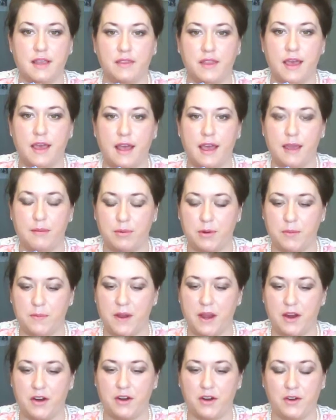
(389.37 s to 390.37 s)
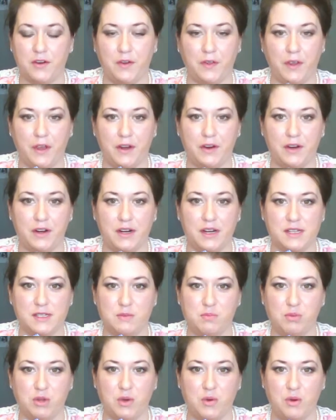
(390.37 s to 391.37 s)
that I prepared earlier, and it's
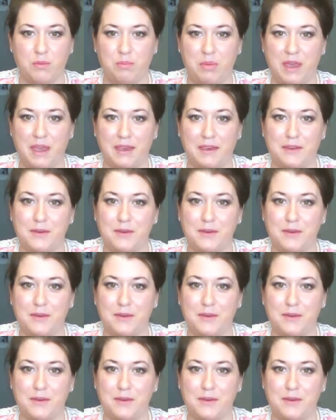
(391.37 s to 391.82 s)
blue and pink.